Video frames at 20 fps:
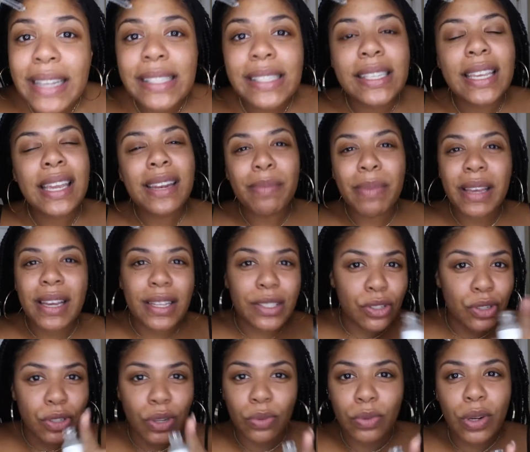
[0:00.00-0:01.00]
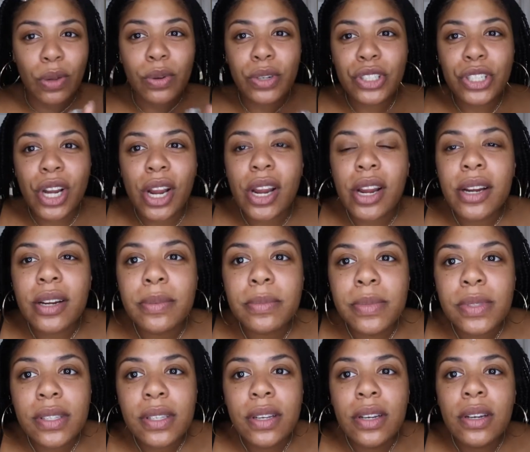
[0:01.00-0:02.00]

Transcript: skin, because no, no to germs.